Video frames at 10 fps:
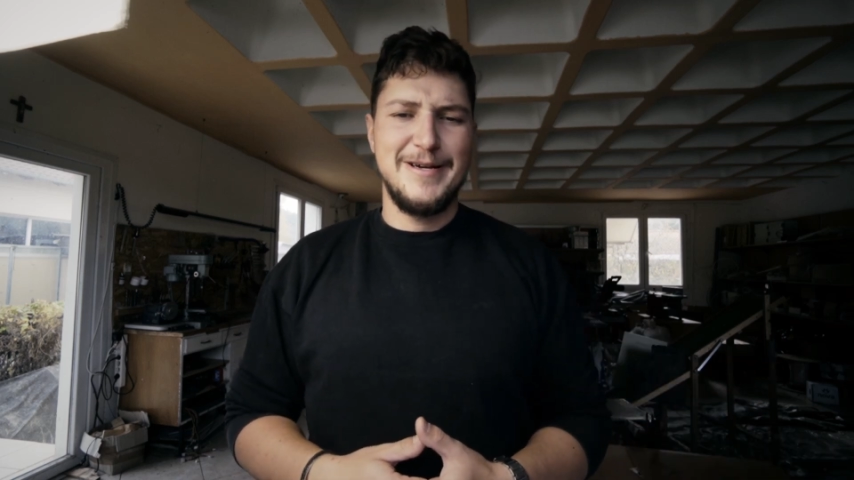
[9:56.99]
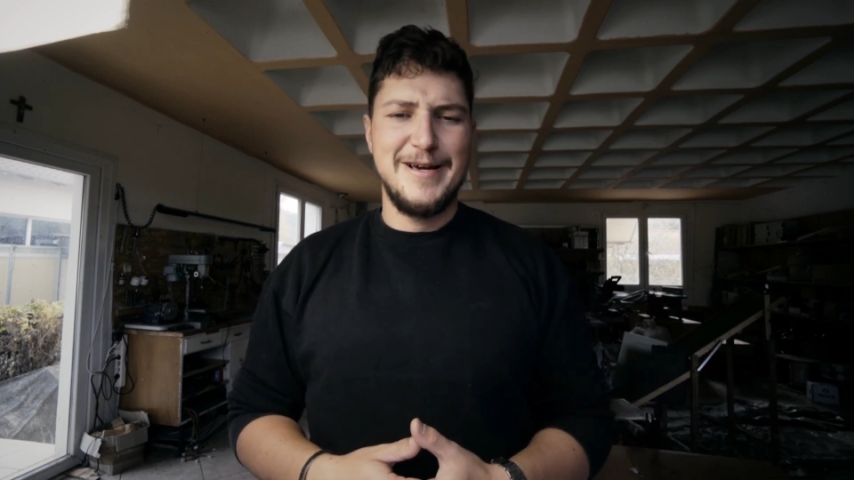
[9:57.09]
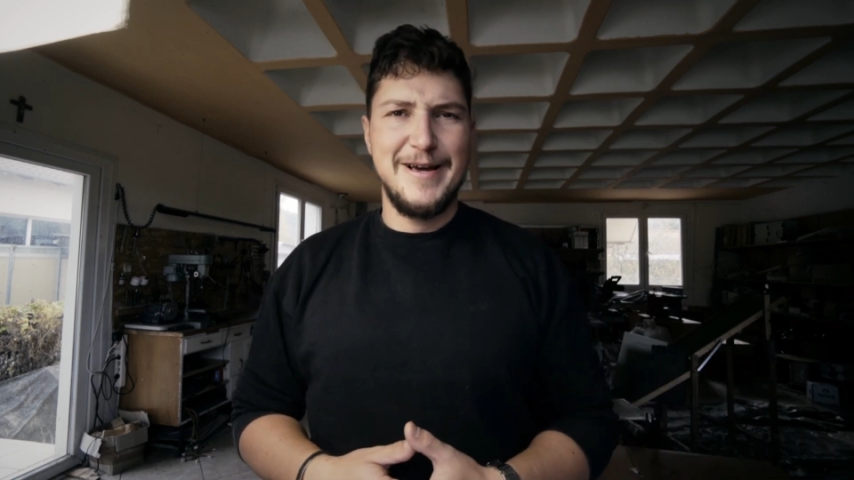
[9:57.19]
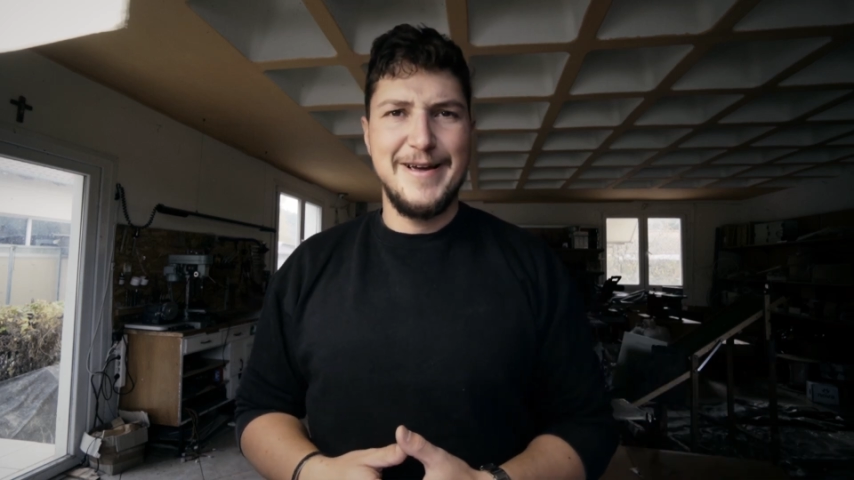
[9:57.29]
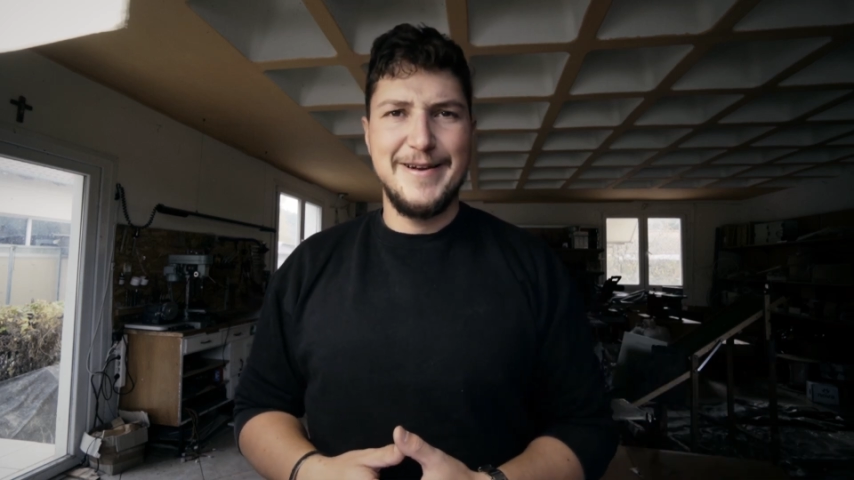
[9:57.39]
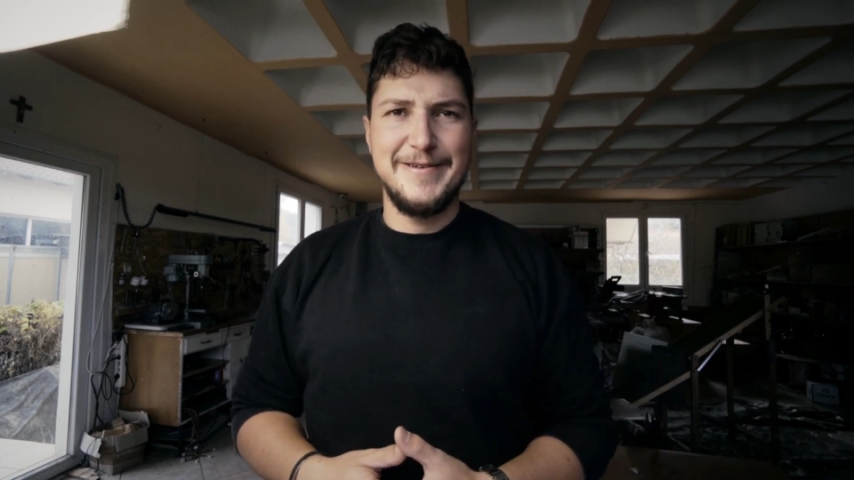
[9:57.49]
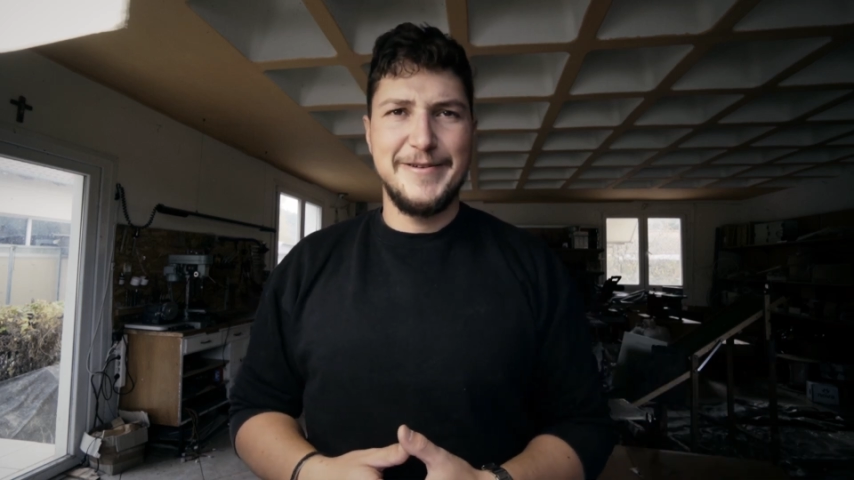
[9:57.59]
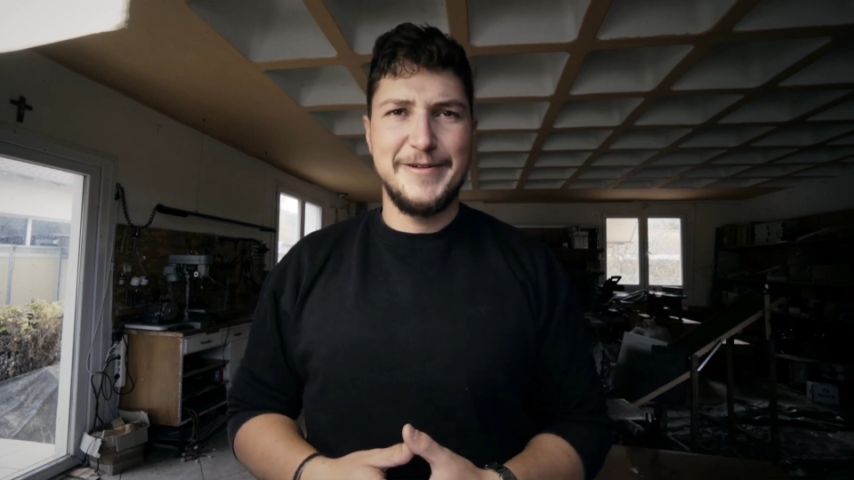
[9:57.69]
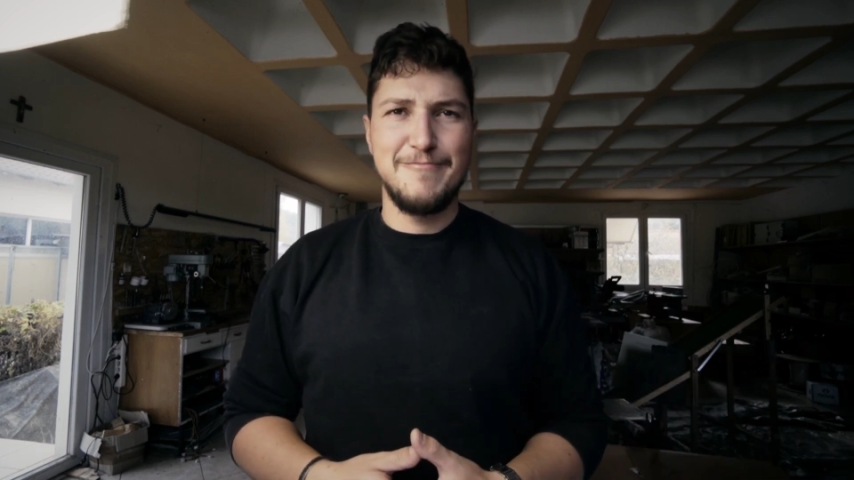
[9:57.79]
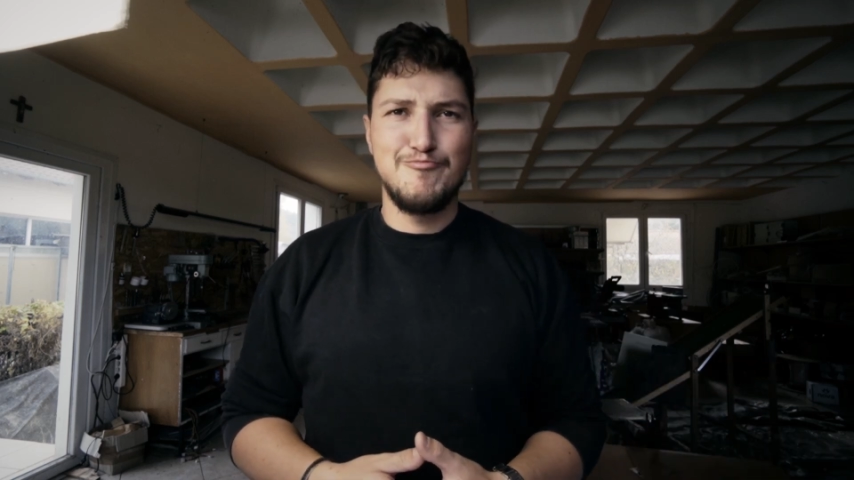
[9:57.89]
And
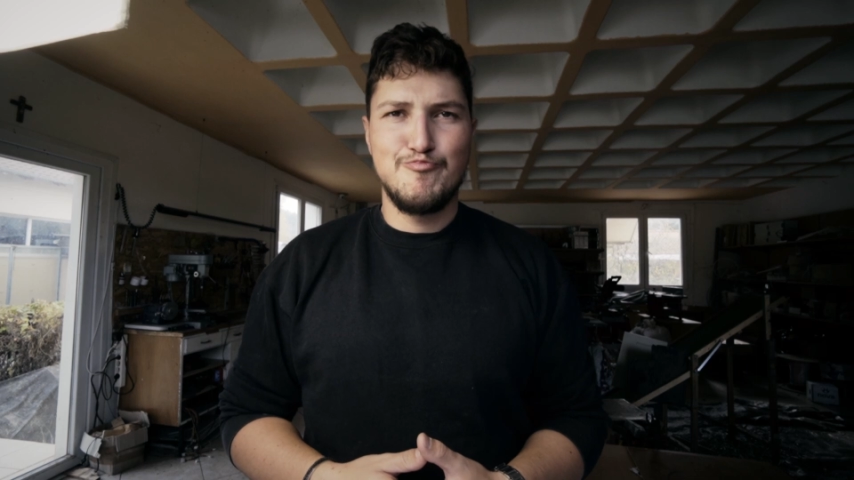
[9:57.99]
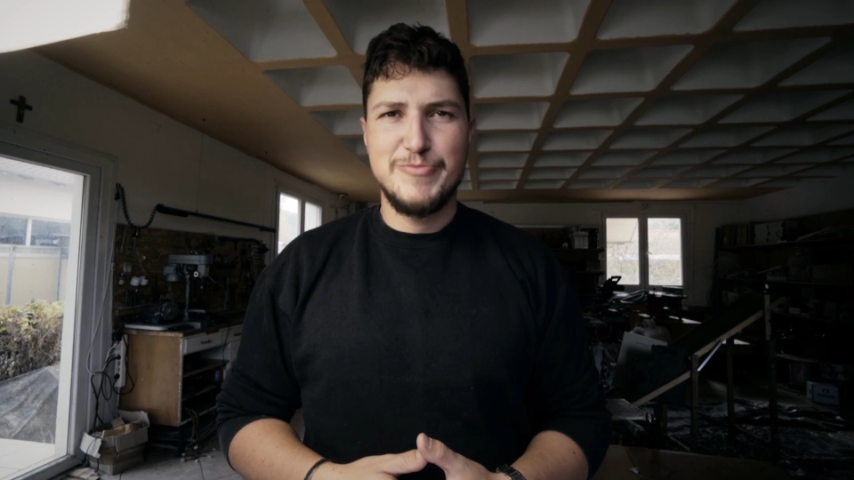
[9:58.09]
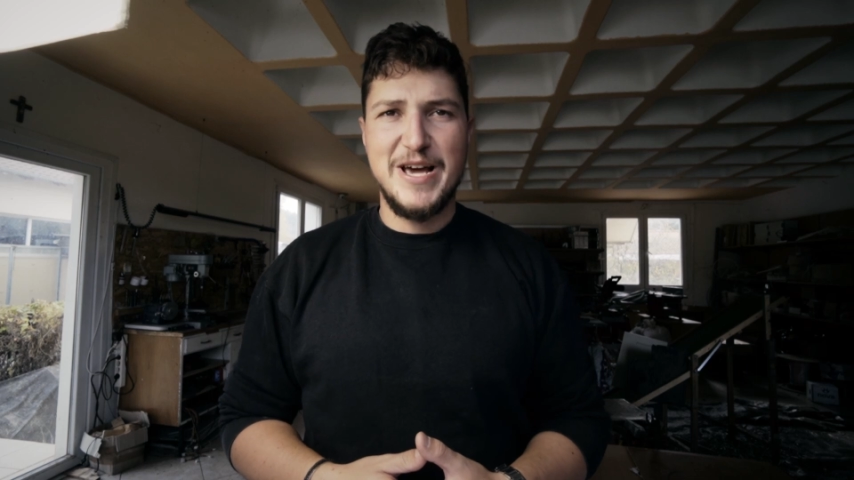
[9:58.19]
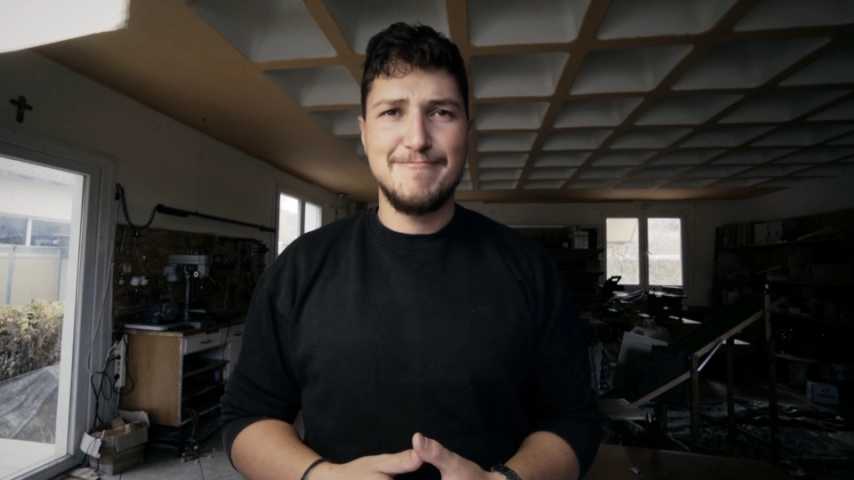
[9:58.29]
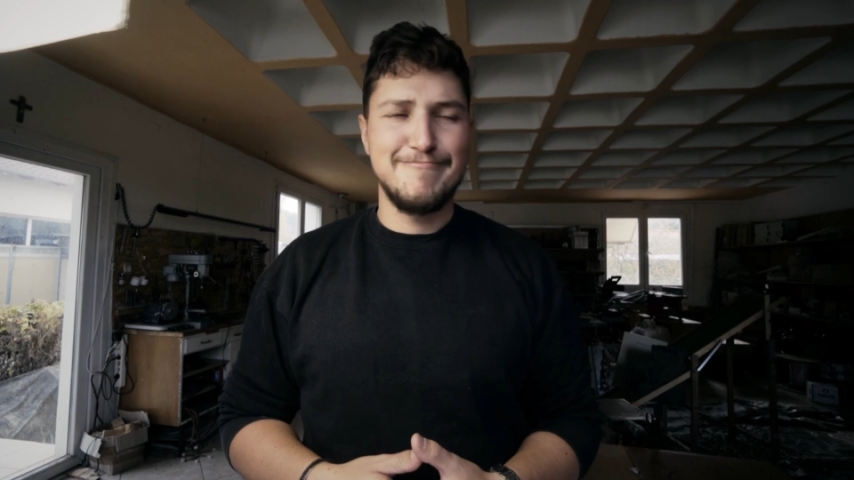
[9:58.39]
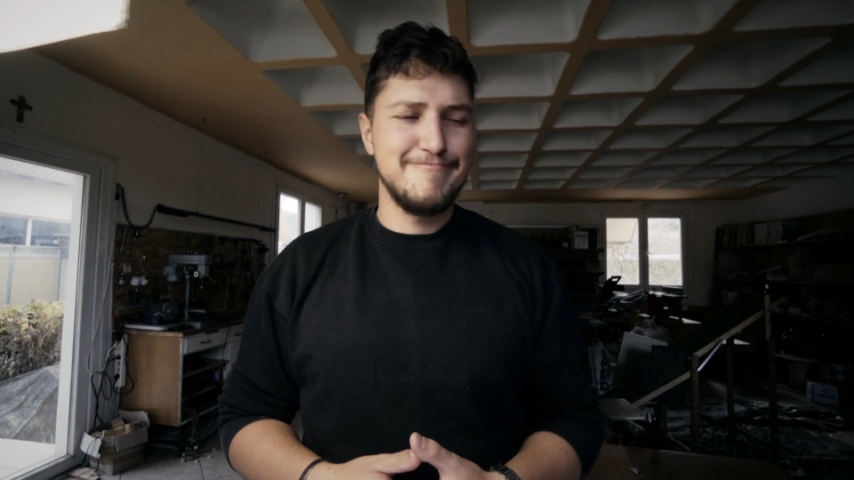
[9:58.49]
yeah,